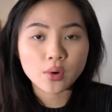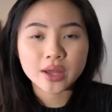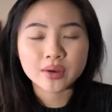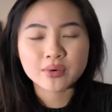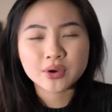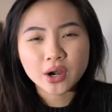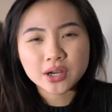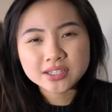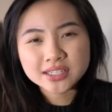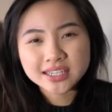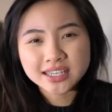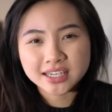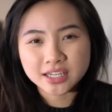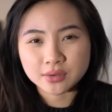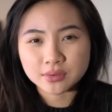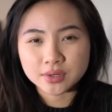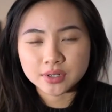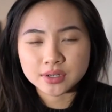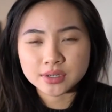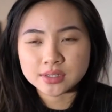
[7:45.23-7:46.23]
So in regards to
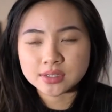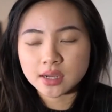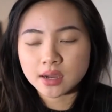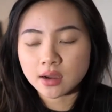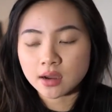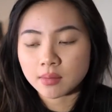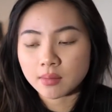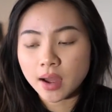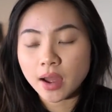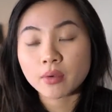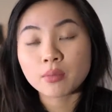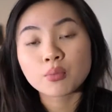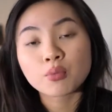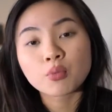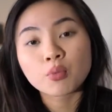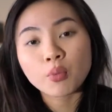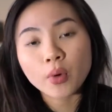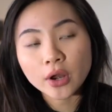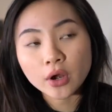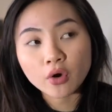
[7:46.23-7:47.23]
keywords, um, I
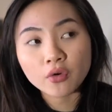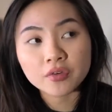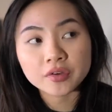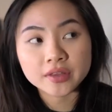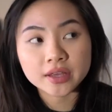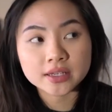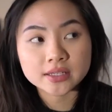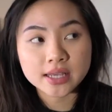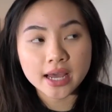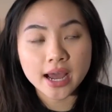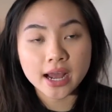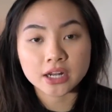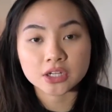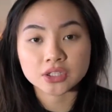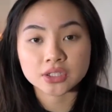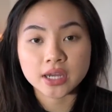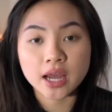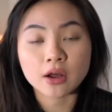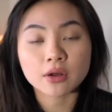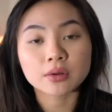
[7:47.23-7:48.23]
went over this,
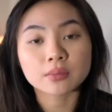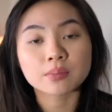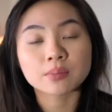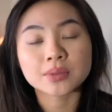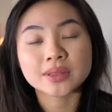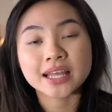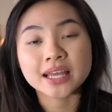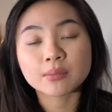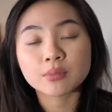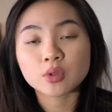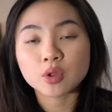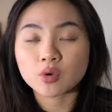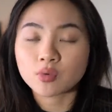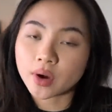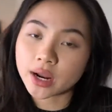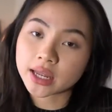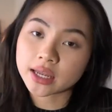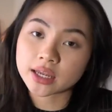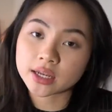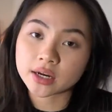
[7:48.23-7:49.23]
actually, I'll link below
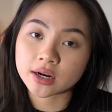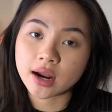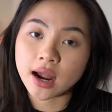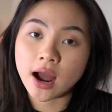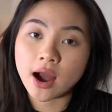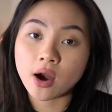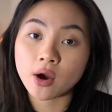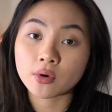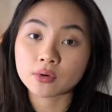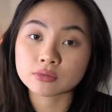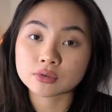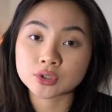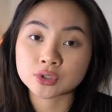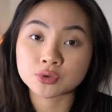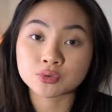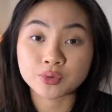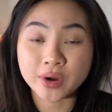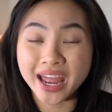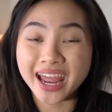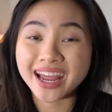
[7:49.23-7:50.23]
right here, how
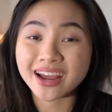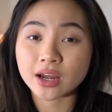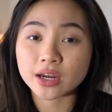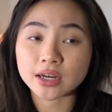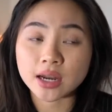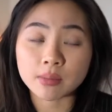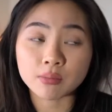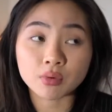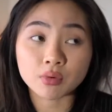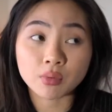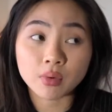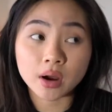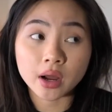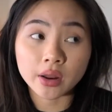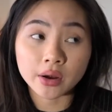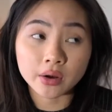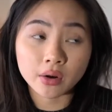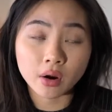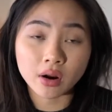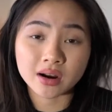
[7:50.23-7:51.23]
to rank number
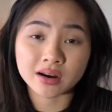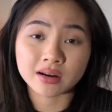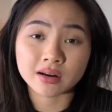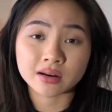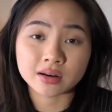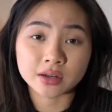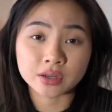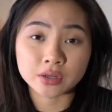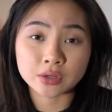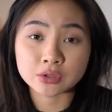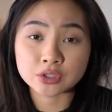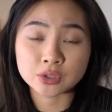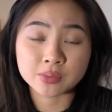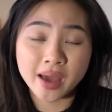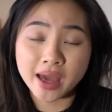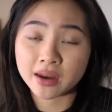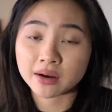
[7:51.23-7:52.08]
one on YouTube